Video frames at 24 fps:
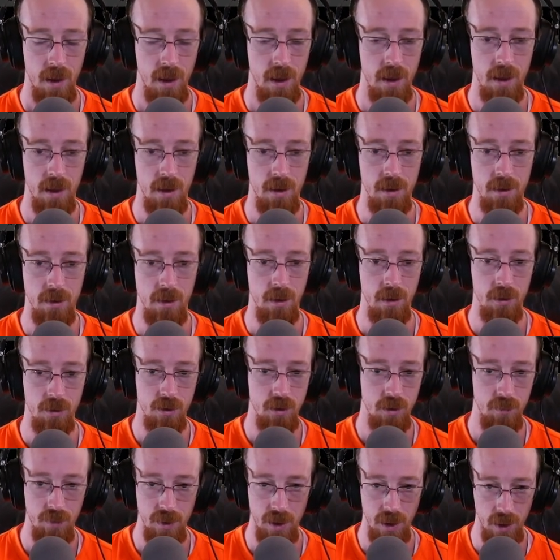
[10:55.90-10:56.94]
and there
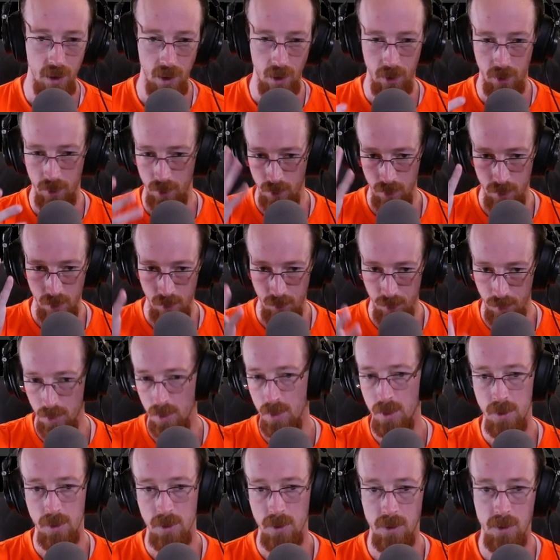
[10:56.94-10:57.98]
should be a, the
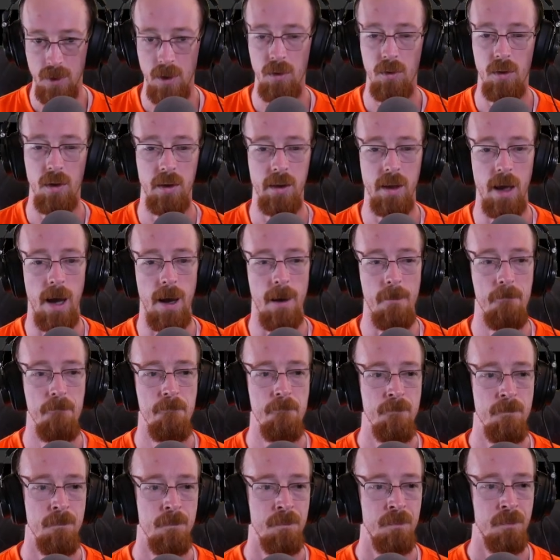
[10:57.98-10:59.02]
ability to deal with that.
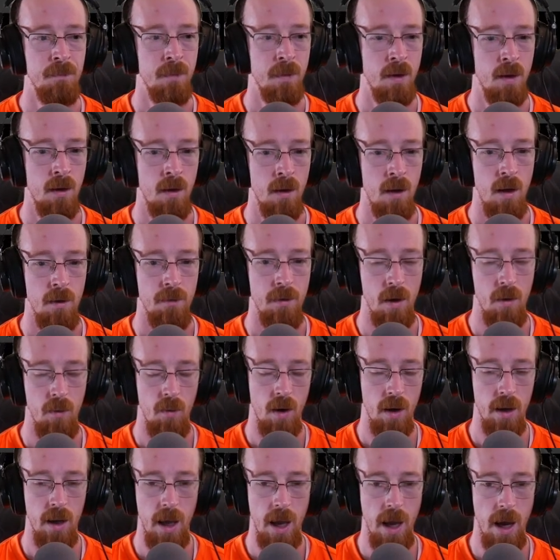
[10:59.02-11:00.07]
If I
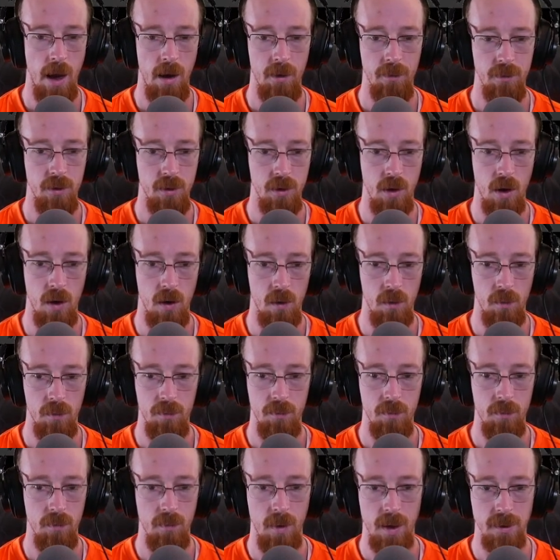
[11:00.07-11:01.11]
want to have, you know,
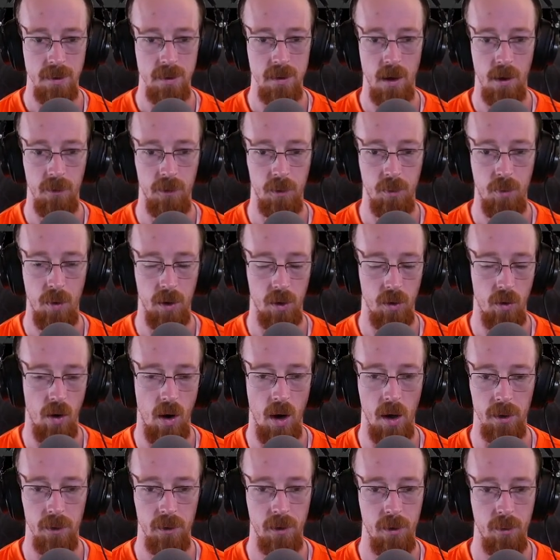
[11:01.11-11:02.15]
my stuff spread
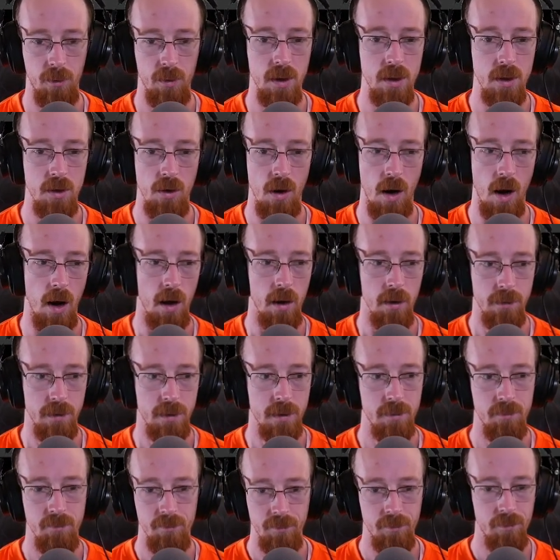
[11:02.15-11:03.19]
across three
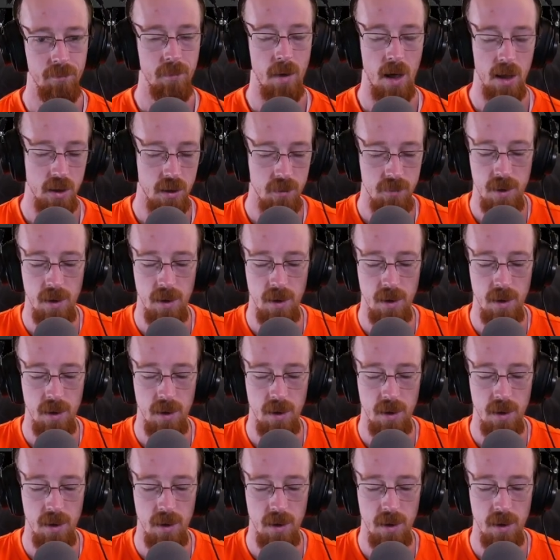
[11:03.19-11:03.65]
drives, I